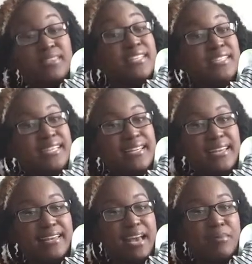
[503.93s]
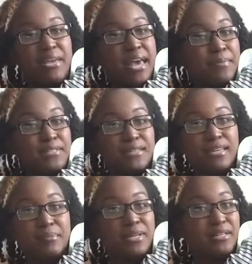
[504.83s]
this sheet, and I'll be happy to
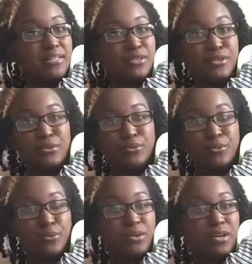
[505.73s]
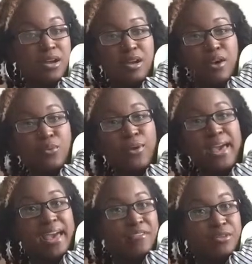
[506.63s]
email it to you or what
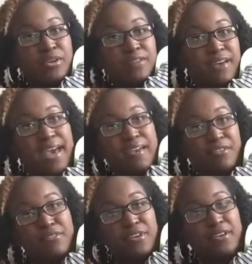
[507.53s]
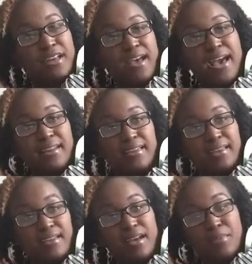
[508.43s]
have you if I haven't figured out how to get
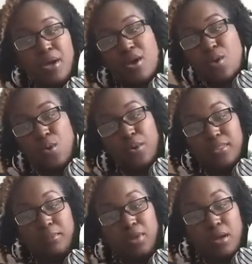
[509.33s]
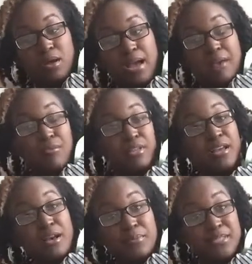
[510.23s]
it up on the blog. I really
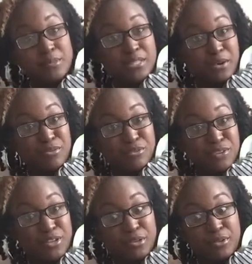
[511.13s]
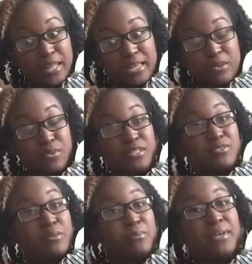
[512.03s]
hope this was helpful for you like it was
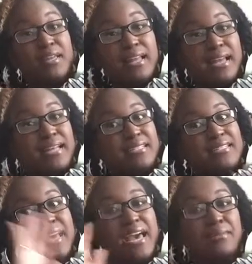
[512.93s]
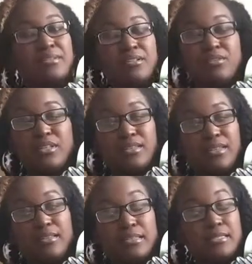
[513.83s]
for me. Like, I just absolutely
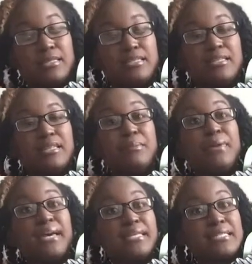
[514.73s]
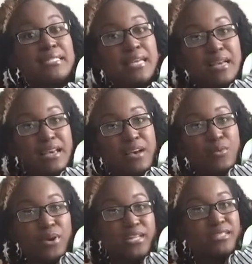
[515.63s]
think this is the best
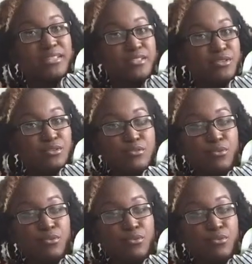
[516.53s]
way to introduce